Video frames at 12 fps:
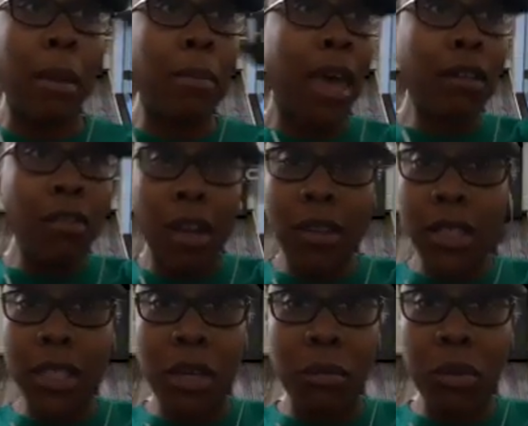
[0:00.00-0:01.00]
background
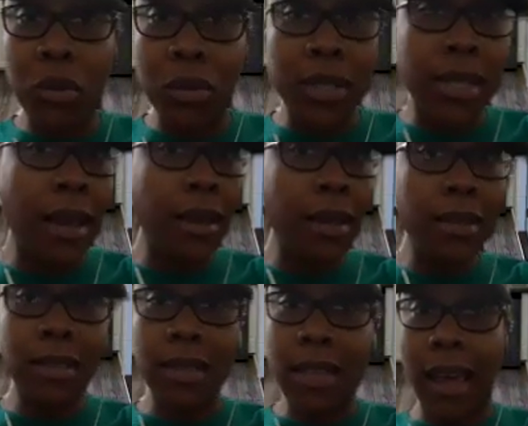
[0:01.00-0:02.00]
is computer
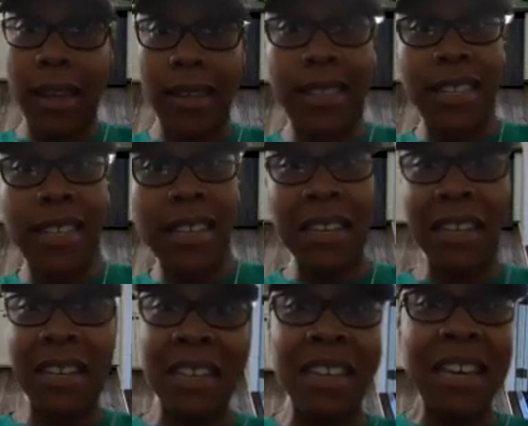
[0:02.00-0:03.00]
science,
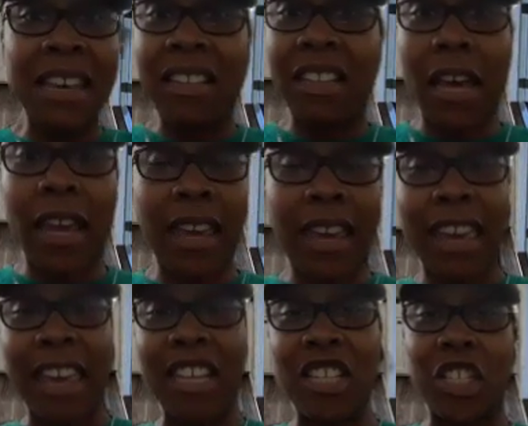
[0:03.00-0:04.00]
IT. Like,
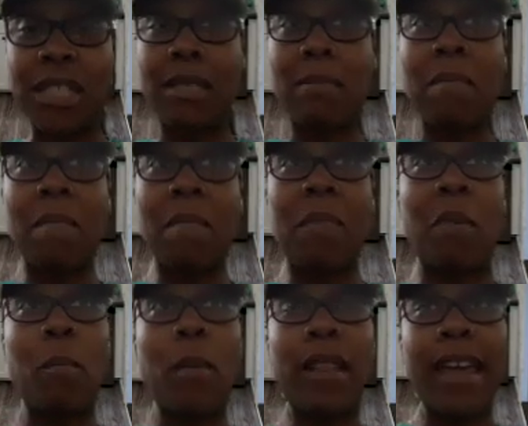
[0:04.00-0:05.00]
it just,
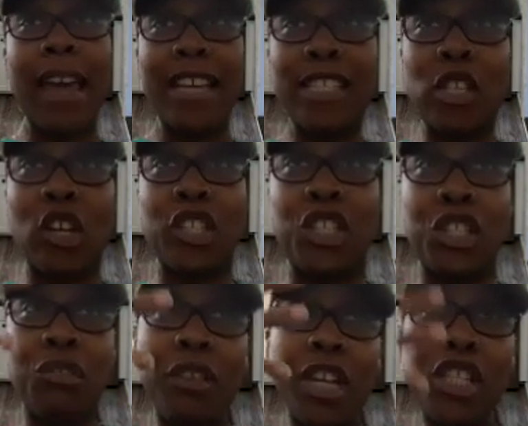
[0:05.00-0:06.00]
like, I saw
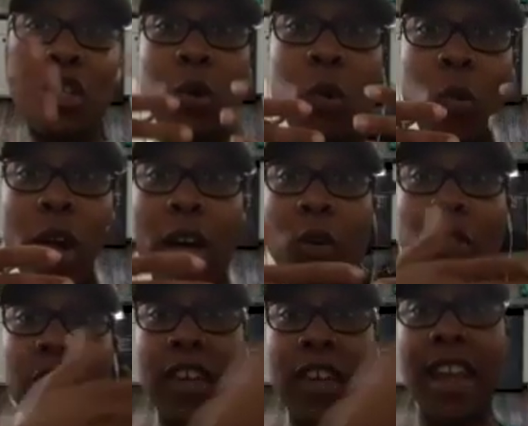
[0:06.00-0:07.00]
generational wealth
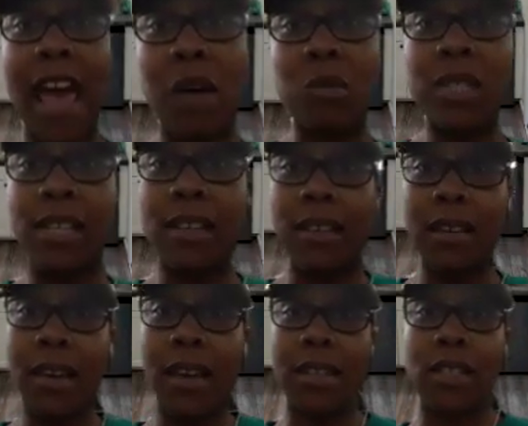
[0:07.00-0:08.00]
and housing
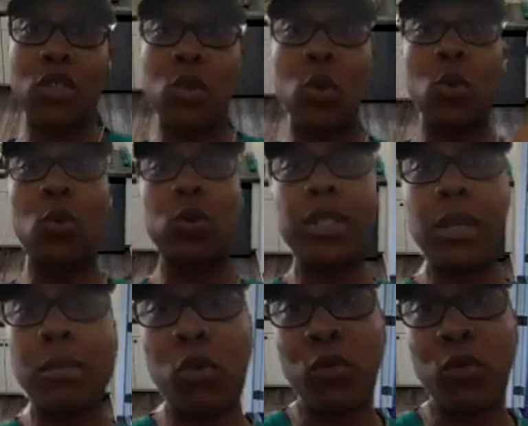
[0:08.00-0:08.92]
as a tool to move